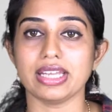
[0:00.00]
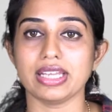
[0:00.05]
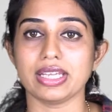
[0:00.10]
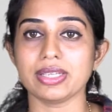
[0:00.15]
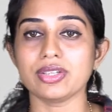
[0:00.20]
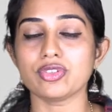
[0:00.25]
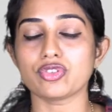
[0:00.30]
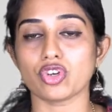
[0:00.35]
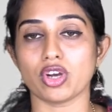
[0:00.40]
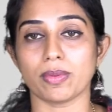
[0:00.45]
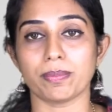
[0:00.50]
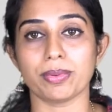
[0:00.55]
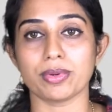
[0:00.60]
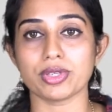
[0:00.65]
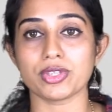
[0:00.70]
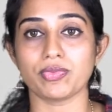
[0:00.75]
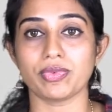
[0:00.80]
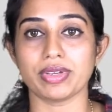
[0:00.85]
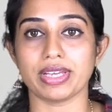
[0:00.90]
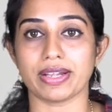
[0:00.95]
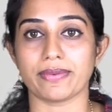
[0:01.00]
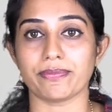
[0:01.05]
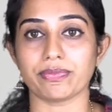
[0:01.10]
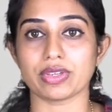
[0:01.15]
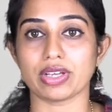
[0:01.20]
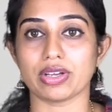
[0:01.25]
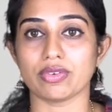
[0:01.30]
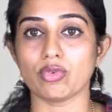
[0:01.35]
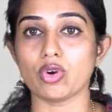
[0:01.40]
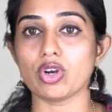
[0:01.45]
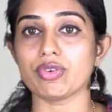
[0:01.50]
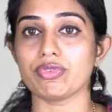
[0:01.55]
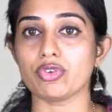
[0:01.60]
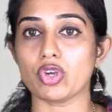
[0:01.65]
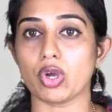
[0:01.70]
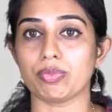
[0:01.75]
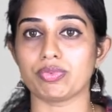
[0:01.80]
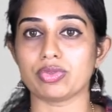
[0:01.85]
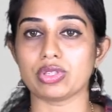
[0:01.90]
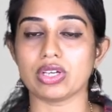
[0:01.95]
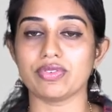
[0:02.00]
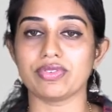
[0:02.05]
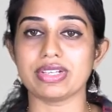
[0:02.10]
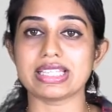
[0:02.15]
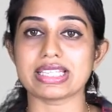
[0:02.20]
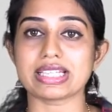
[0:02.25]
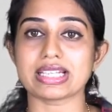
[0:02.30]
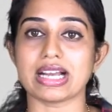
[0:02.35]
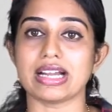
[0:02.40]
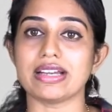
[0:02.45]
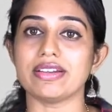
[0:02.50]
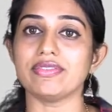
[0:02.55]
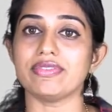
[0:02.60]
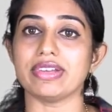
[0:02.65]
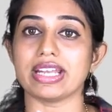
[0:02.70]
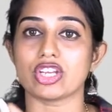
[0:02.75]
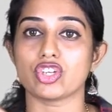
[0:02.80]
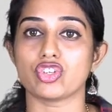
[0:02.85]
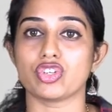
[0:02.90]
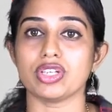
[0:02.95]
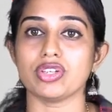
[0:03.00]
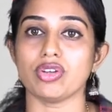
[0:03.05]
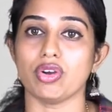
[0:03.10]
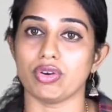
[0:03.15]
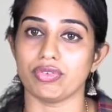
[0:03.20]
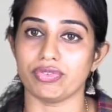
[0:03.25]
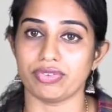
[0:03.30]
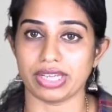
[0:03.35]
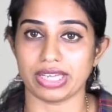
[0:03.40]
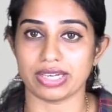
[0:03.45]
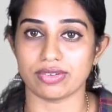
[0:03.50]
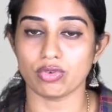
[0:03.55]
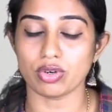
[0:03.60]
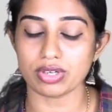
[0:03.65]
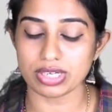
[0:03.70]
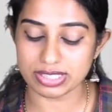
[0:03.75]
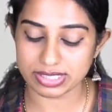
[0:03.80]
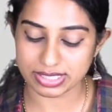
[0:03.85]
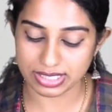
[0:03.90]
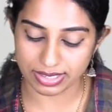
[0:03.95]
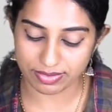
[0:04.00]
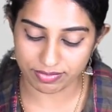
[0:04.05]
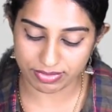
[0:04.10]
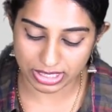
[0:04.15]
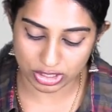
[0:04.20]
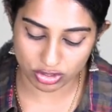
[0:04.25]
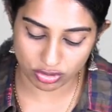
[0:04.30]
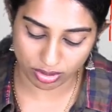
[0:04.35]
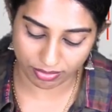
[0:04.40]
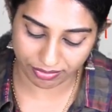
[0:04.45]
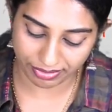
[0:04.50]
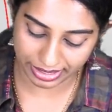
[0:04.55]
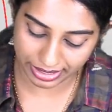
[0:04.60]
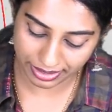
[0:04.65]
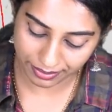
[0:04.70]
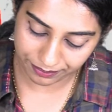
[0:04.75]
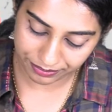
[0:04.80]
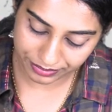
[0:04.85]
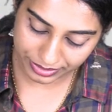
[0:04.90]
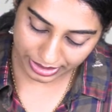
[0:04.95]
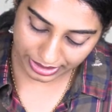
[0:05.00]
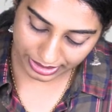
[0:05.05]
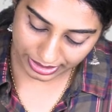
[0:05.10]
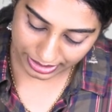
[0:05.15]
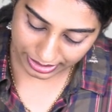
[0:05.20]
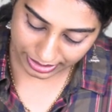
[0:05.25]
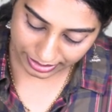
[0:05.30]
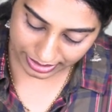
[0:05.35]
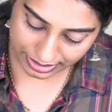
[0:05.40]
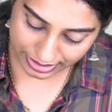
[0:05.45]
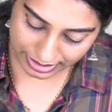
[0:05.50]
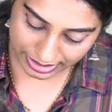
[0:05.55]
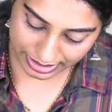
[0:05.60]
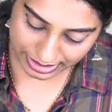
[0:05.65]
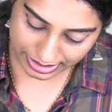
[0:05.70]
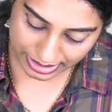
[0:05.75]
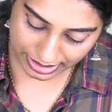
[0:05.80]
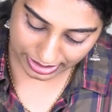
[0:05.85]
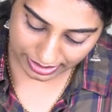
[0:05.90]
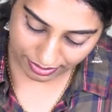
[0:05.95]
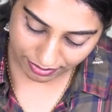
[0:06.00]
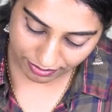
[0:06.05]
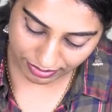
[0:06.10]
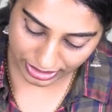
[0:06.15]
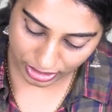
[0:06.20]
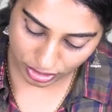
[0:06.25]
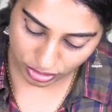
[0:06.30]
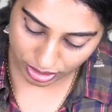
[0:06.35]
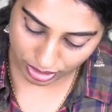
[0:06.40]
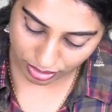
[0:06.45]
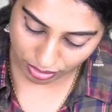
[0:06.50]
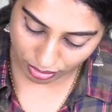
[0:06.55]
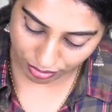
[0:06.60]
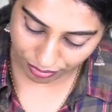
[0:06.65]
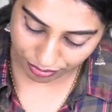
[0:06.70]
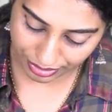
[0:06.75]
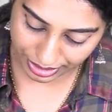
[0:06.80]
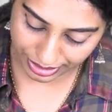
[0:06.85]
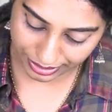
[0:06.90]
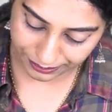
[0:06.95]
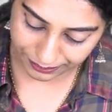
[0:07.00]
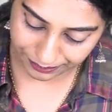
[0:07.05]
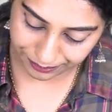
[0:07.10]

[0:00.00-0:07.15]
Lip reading: in troposphere, what we observe is convection of air. What is convection of air? This is convection of air.